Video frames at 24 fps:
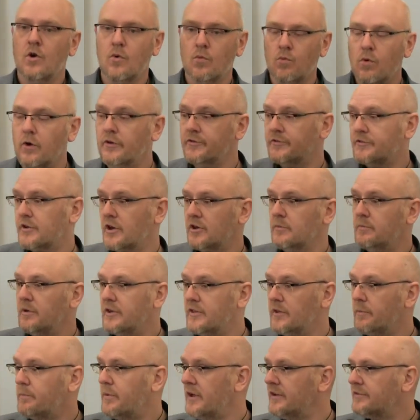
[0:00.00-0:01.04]
was going to be
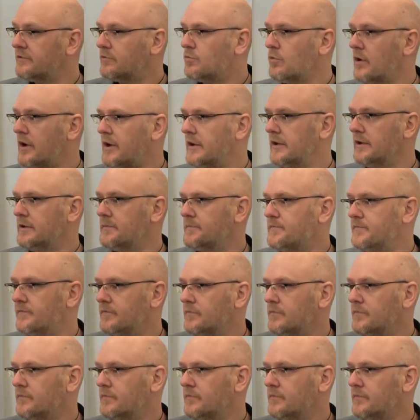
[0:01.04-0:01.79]
the best way